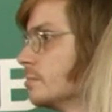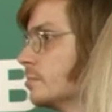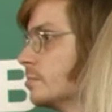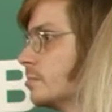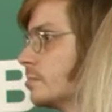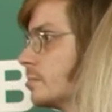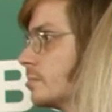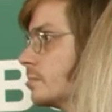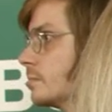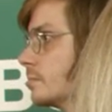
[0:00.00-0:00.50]

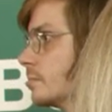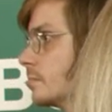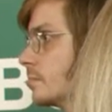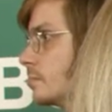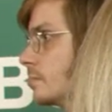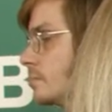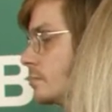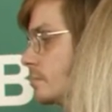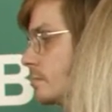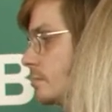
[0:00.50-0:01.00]

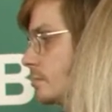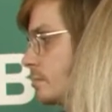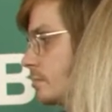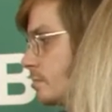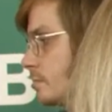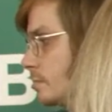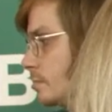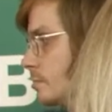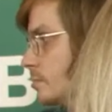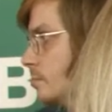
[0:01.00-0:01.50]

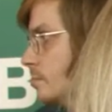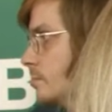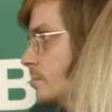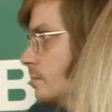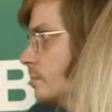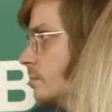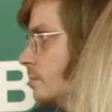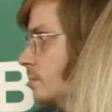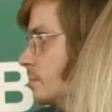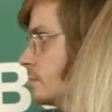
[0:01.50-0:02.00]

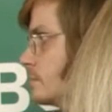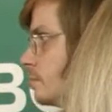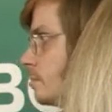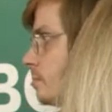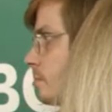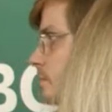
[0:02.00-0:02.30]
The person shown says nothing.